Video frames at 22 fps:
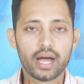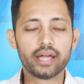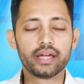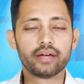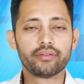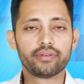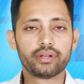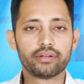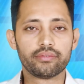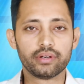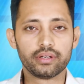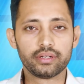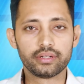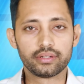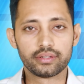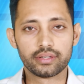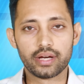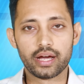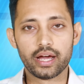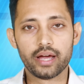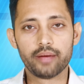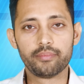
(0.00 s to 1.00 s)
Hi everyone,
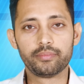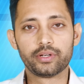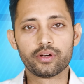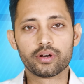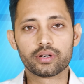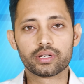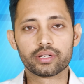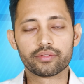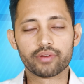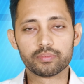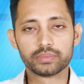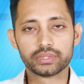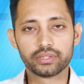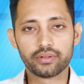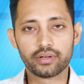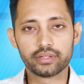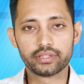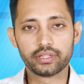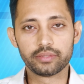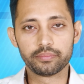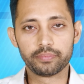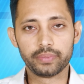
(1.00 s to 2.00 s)
I am Dr. Vamsha
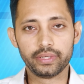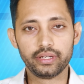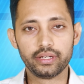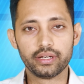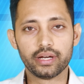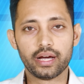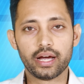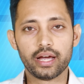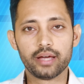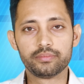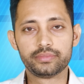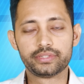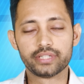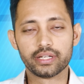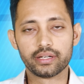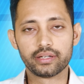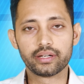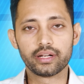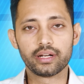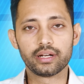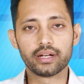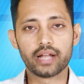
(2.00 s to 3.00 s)
Vardhan P. I am
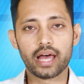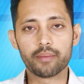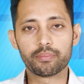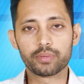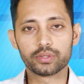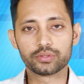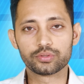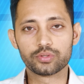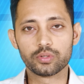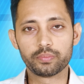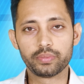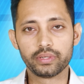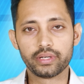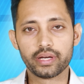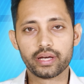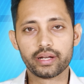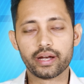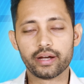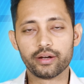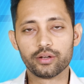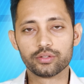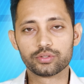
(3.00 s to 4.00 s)
General Laparoscopic
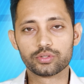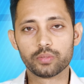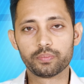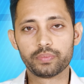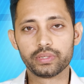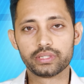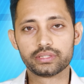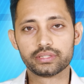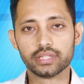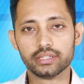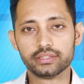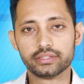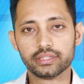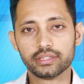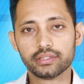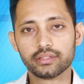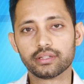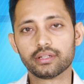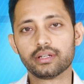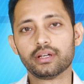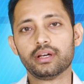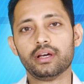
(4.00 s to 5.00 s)
and Endoscopic
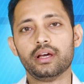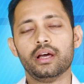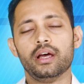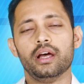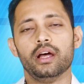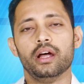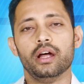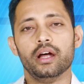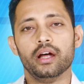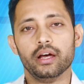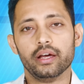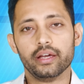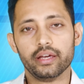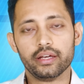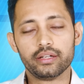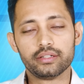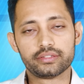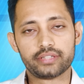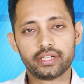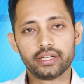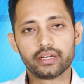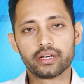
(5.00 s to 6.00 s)
Surgeon
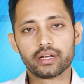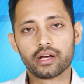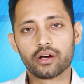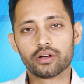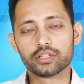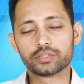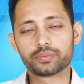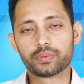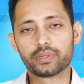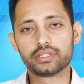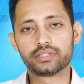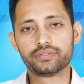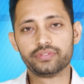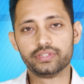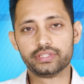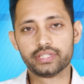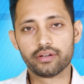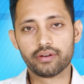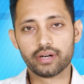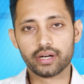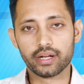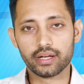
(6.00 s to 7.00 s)
in Srikara Hospitals,
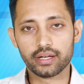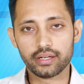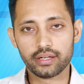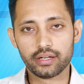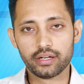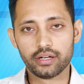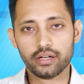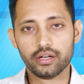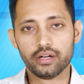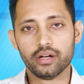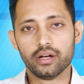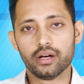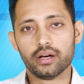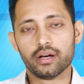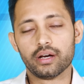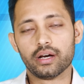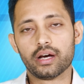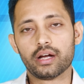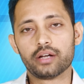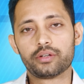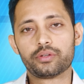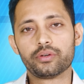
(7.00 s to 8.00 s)
Vijayawada.
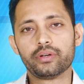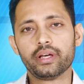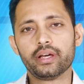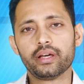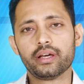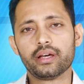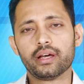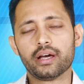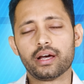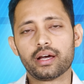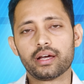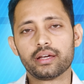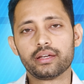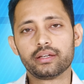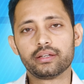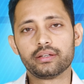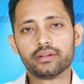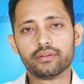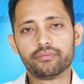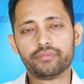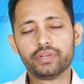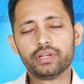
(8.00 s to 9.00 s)

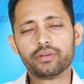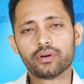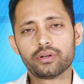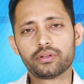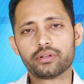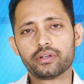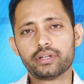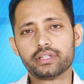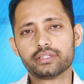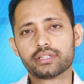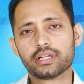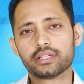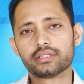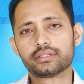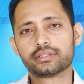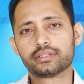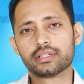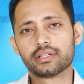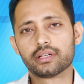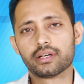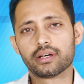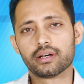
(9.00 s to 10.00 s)
Today we want to
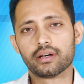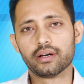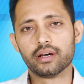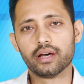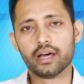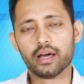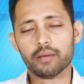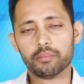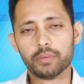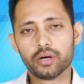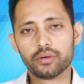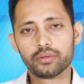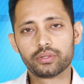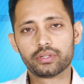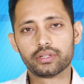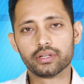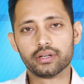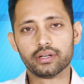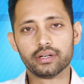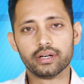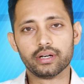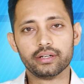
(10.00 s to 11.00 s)
discuss about
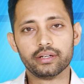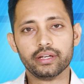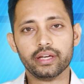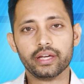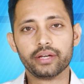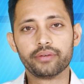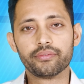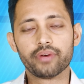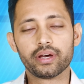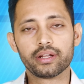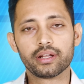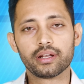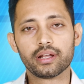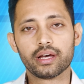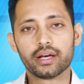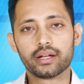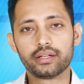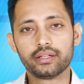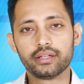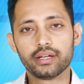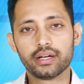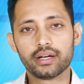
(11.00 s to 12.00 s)
inguinal
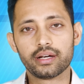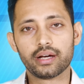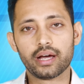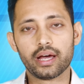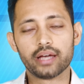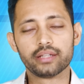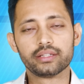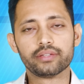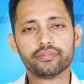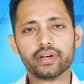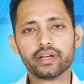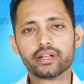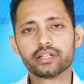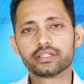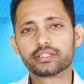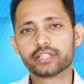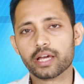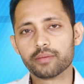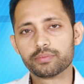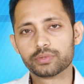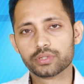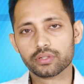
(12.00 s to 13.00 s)
hernia and the various
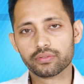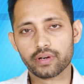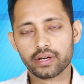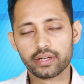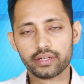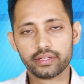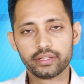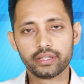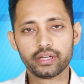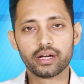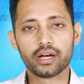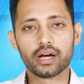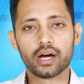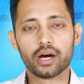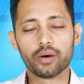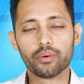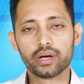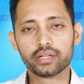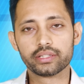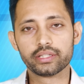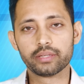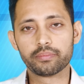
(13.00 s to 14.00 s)
types of hernia,
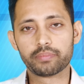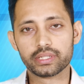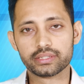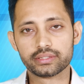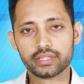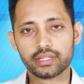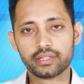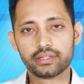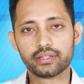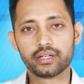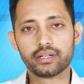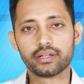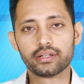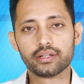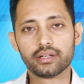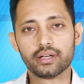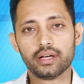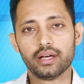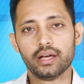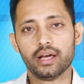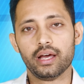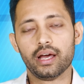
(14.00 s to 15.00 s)
how are they presented
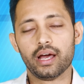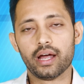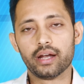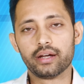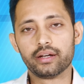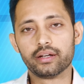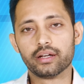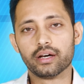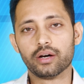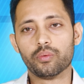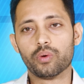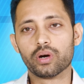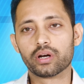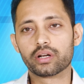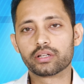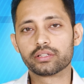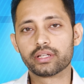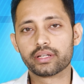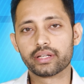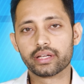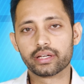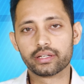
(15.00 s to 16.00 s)
and what are
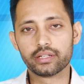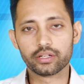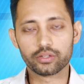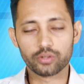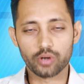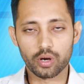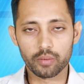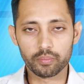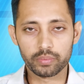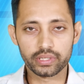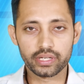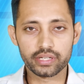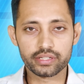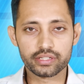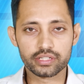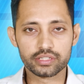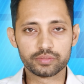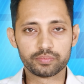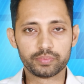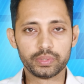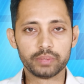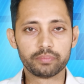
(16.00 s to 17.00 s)
the regular
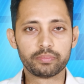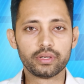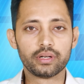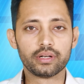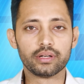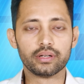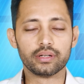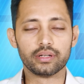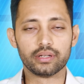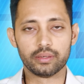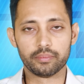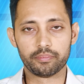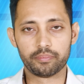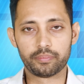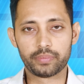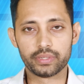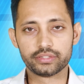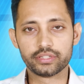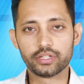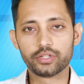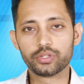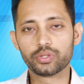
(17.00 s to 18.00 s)
complications people
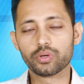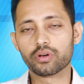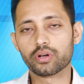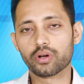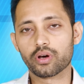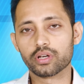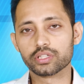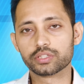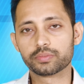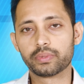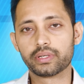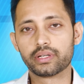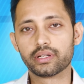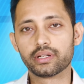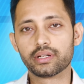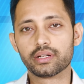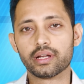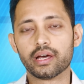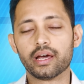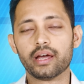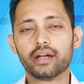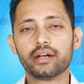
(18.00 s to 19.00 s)
present to our
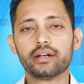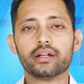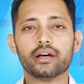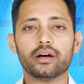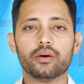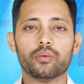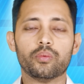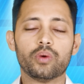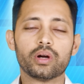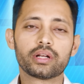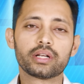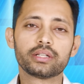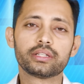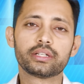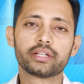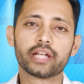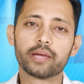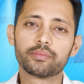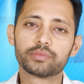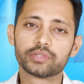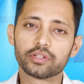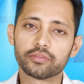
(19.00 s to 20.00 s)
hospital and what are the
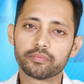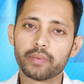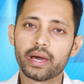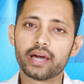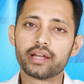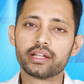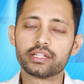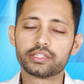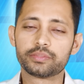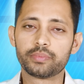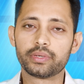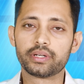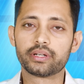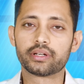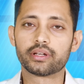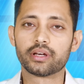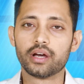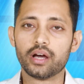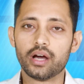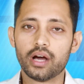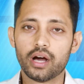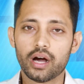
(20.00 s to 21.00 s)
types of management,
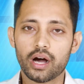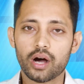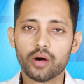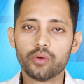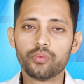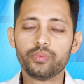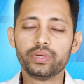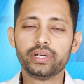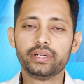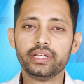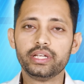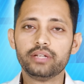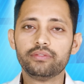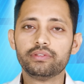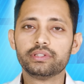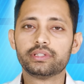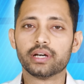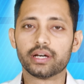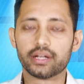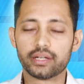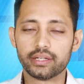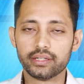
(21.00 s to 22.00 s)
how we deal
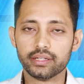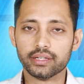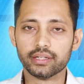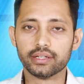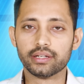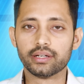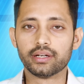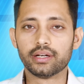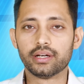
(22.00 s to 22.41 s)
with hernia.